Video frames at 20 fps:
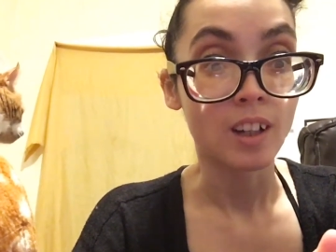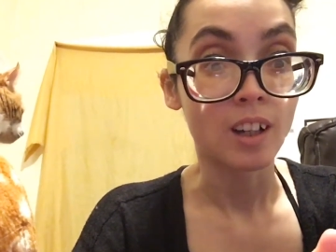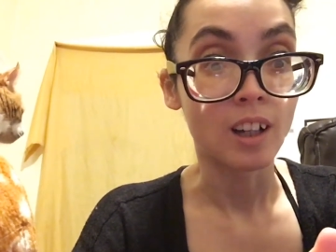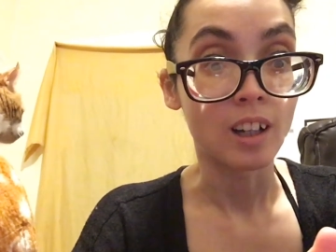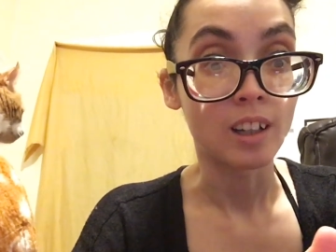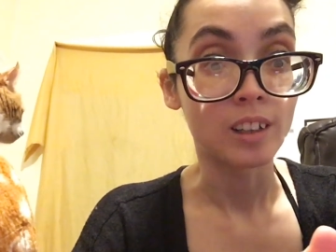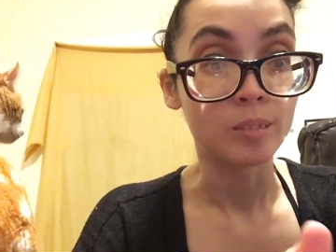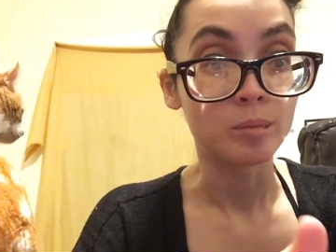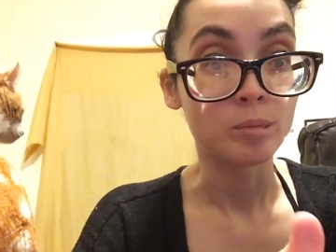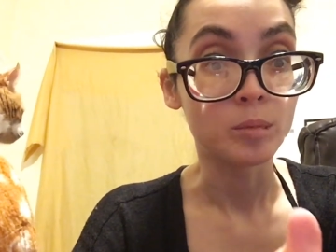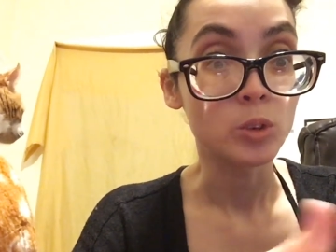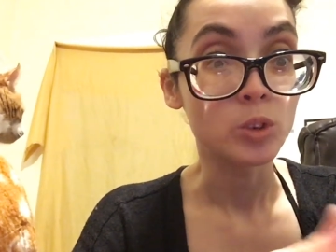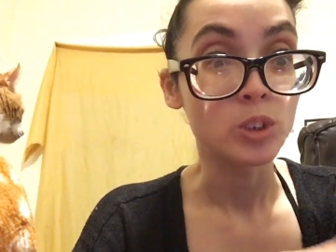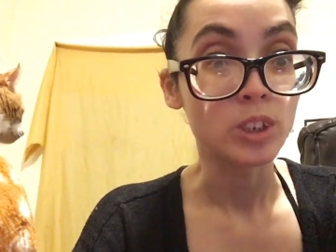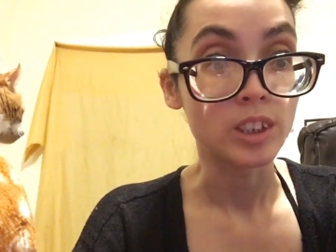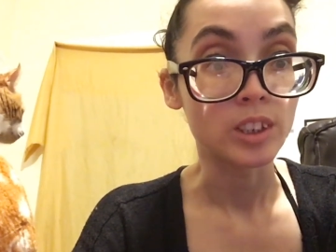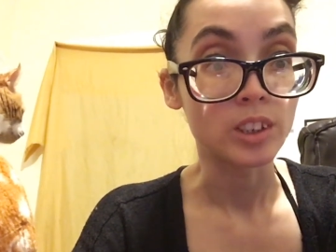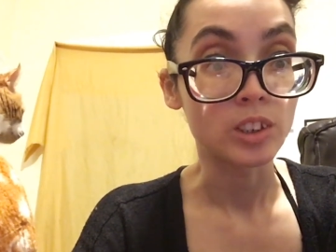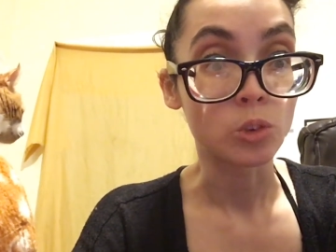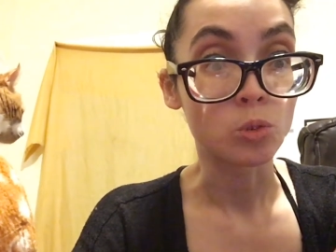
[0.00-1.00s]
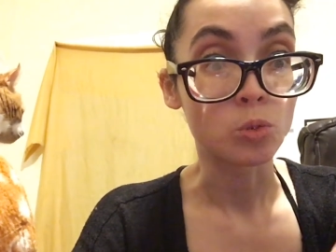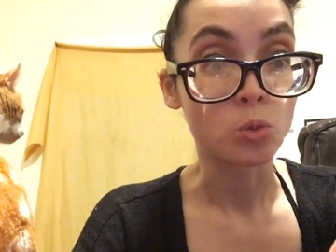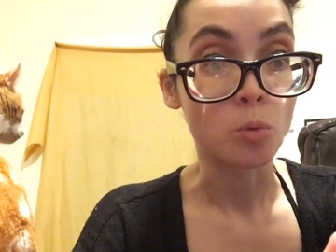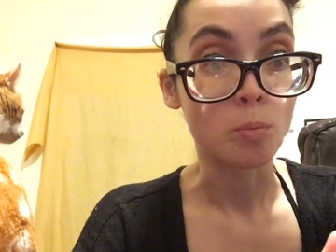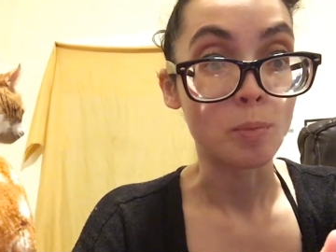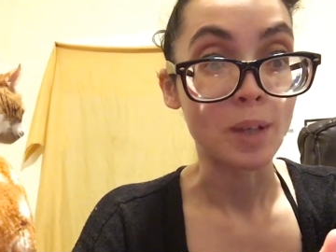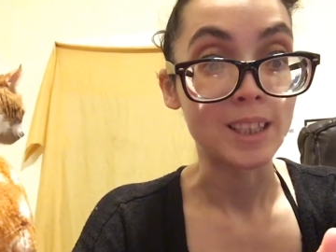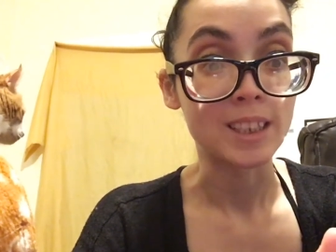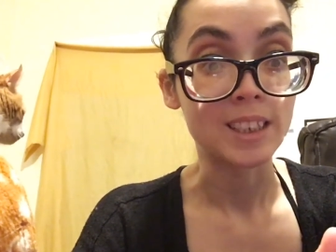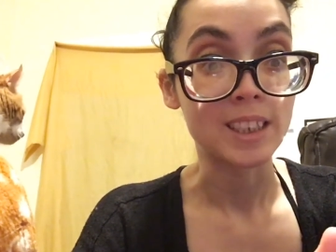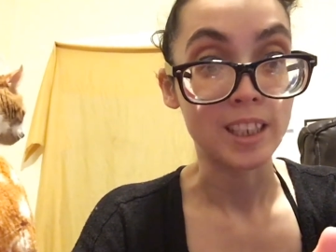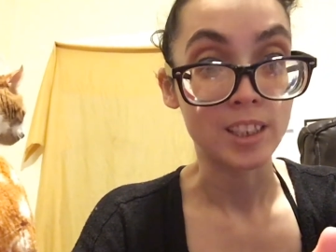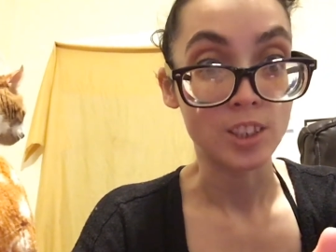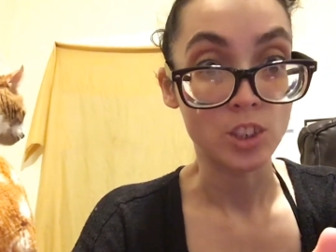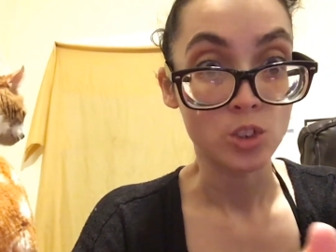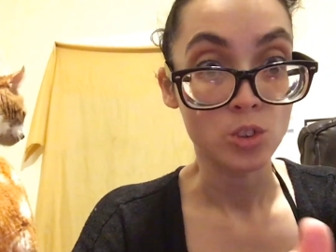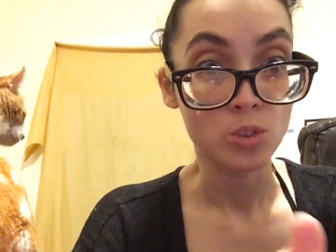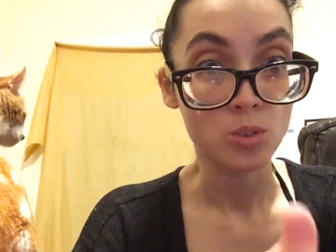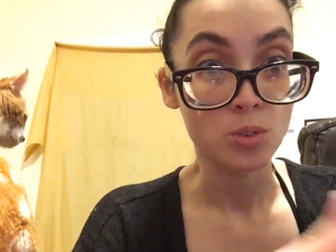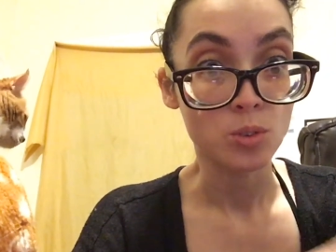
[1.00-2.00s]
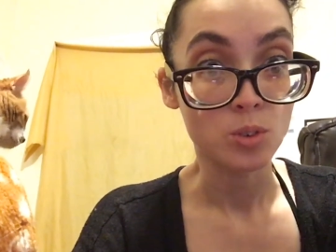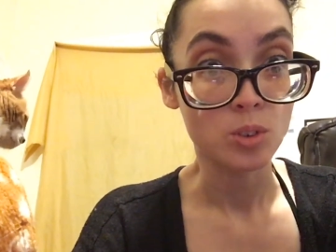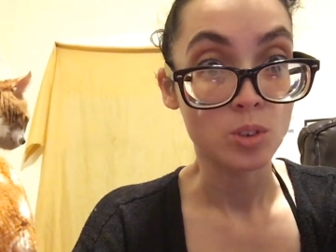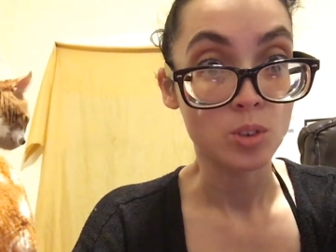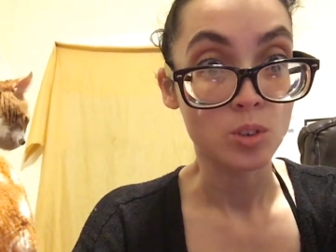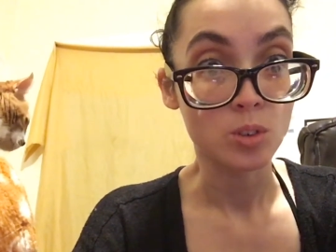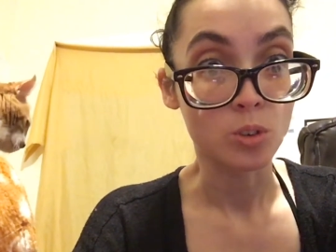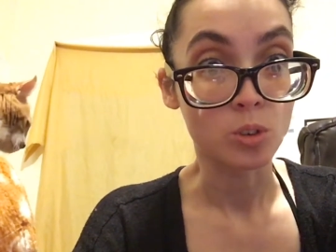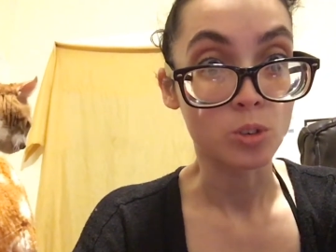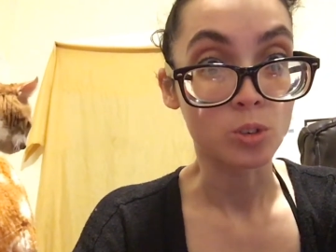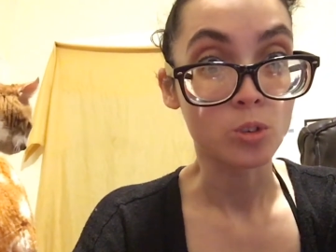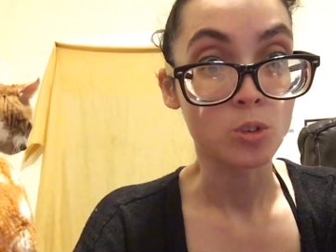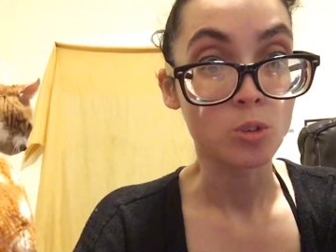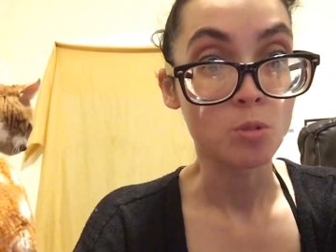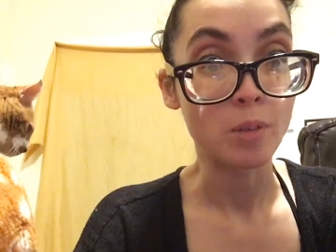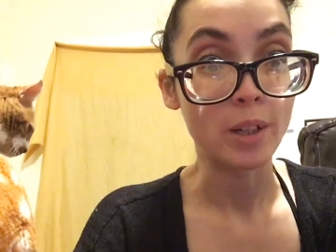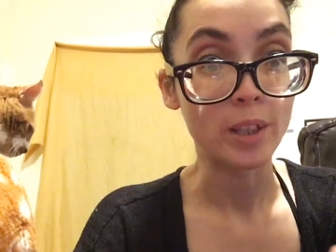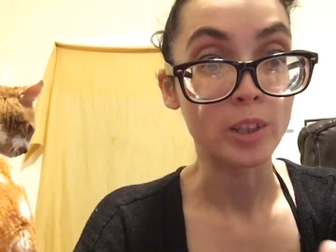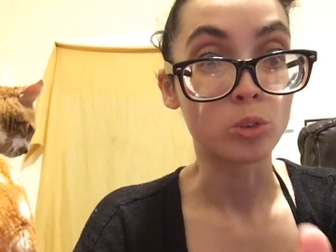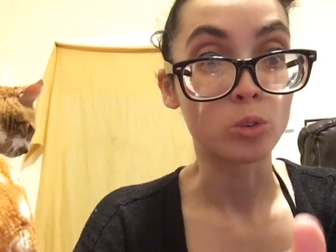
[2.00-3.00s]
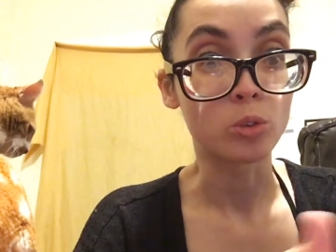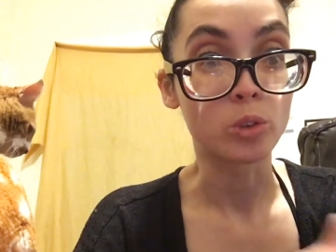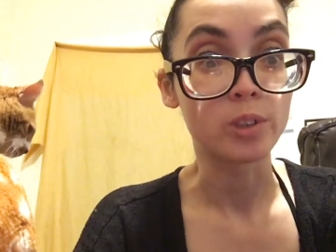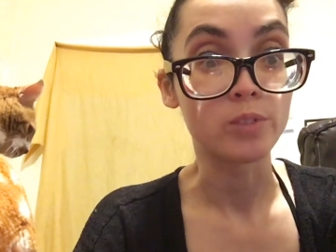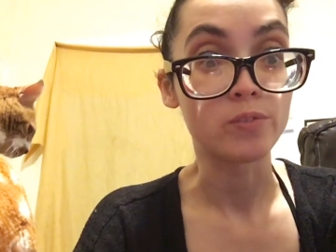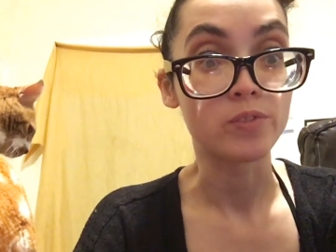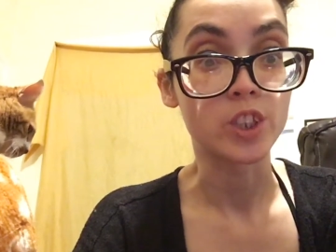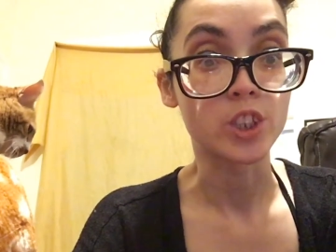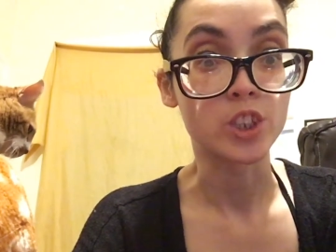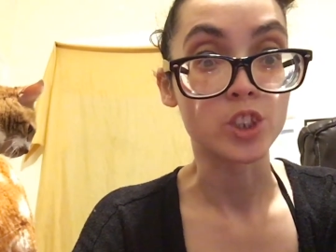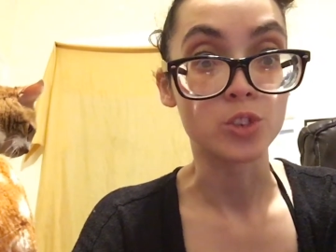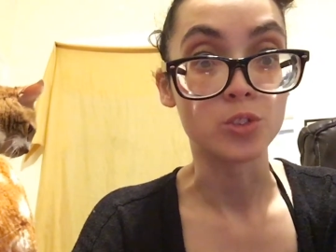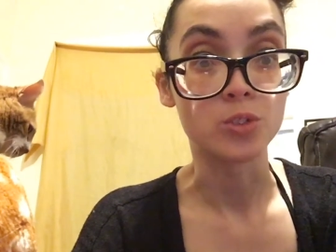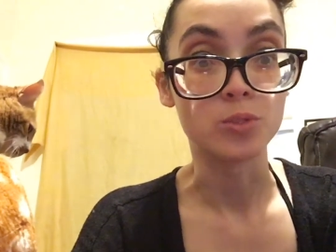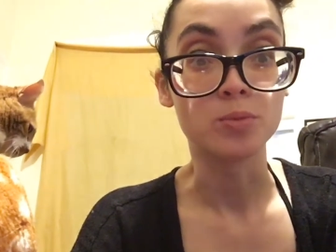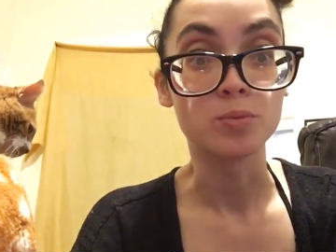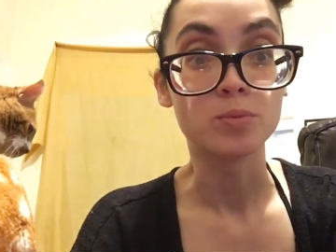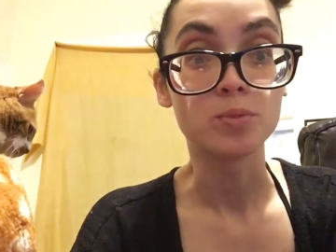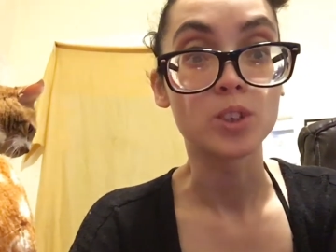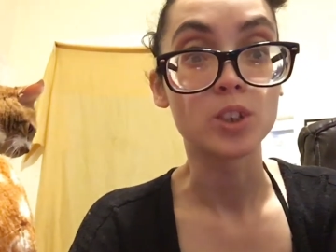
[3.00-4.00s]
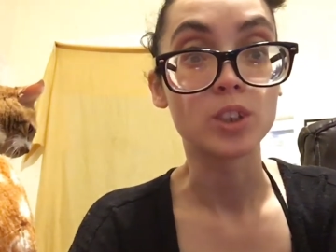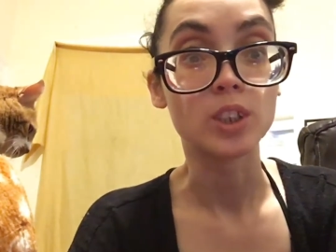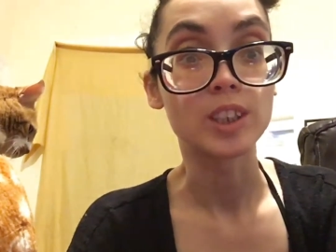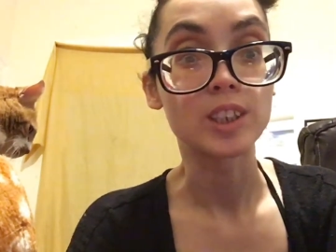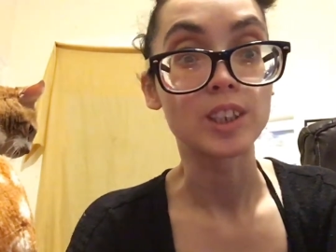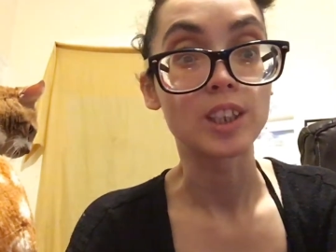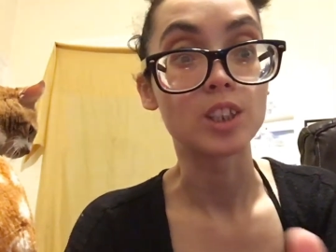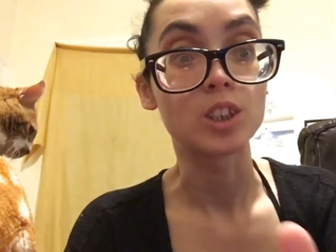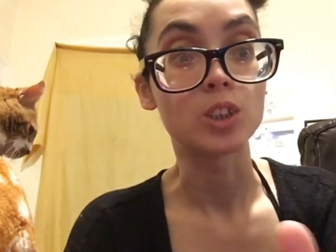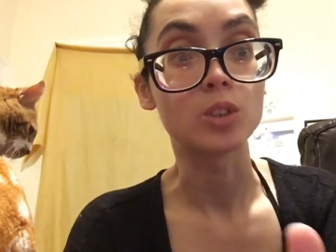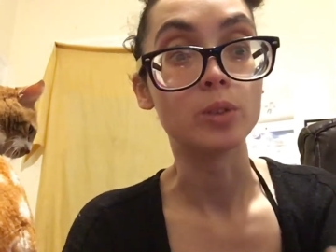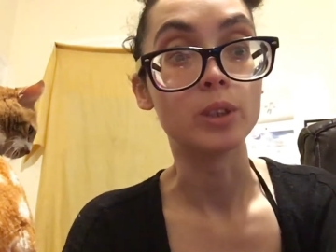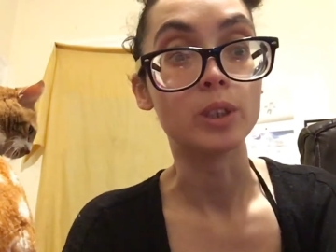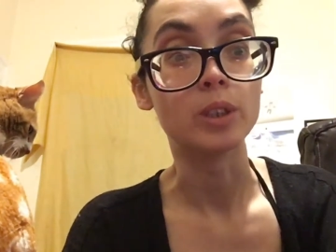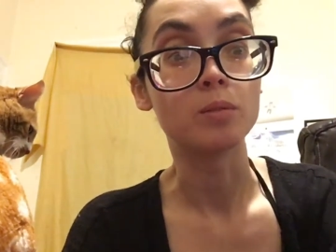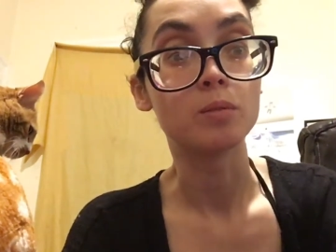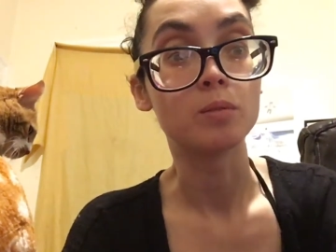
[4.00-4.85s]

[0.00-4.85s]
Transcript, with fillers: um using the Romance Angels Oracle by Doreen Virtue. So let's get to it.